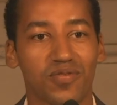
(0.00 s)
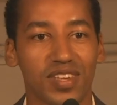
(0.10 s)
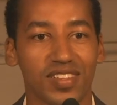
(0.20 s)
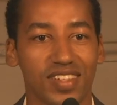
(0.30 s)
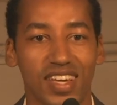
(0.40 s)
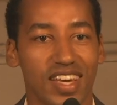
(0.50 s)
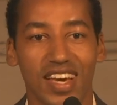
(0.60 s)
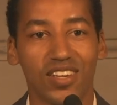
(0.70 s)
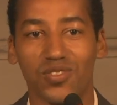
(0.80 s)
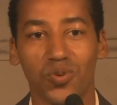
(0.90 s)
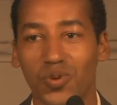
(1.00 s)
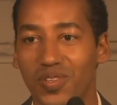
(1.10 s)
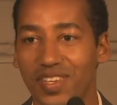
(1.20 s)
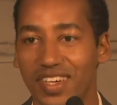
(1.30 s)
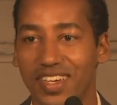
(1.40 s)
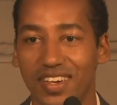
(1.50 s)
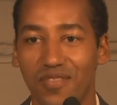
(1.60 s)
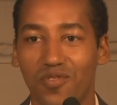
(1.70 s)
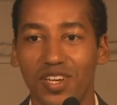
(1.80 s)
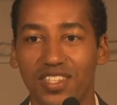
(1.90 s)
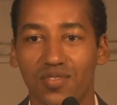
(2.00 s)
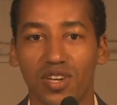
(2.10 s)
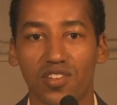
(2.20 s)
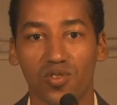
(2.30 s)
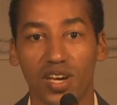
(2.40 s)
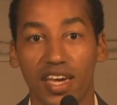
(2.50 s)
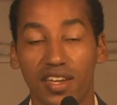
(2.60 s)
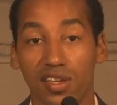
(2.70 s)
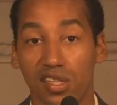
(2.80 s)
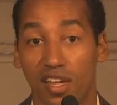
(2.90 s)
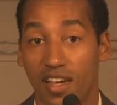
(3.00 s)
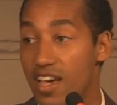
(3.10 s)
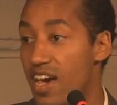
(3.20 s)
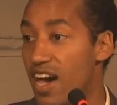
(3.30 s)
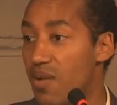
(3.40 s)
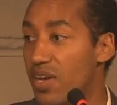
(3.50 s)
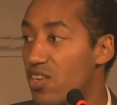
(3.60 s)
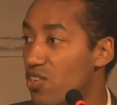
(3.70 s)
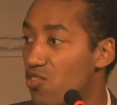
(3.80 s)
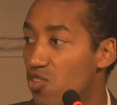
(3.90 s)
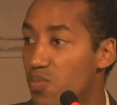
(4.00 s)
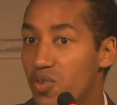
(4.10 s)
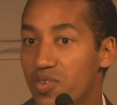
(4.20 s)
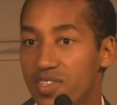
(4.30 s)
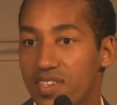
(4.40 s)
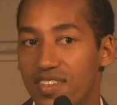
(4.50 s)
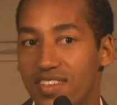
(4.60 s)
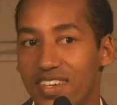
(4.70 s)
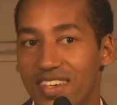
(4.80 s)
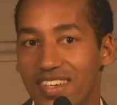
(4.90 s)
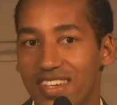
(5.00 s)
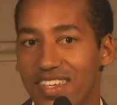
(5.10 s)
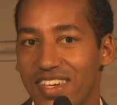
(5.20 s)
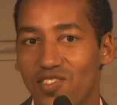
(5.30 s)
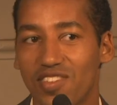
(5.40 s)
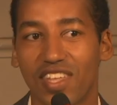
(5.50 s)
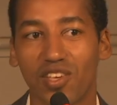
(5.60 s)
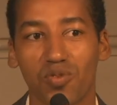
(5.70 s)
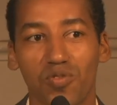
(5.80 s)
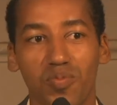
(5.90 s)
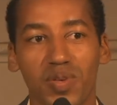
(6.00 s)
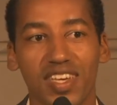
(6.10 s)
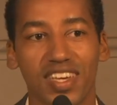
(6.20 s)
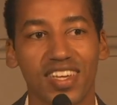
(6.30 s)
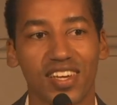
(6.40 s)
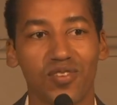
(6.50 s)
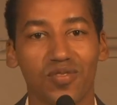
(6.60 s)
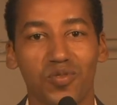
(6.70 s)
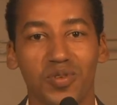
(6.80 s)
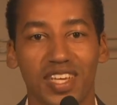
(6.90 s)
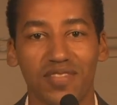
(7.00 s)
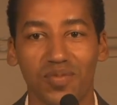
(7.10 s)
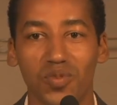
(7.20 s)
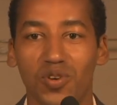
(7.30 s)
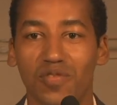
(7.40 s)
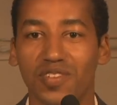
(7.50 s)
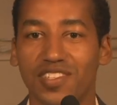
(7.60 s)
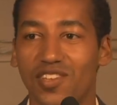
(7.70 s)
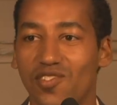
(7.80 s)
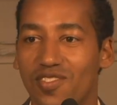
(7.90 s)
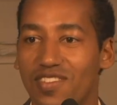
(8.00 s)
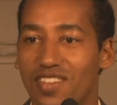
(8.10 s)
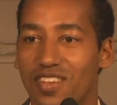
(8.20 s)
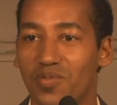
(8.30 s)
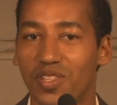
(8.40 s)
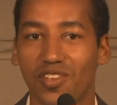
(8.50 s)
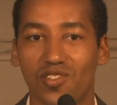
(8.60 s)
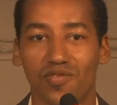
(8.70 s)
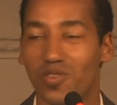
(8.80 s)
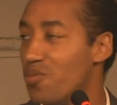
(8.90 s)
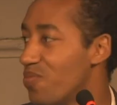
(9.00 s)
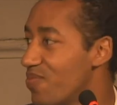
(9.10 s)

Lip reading: feel at all afraid to raise your hands. And contribute, and yeah, just thank you all for being here, and I look forward to having more conversations with each of you.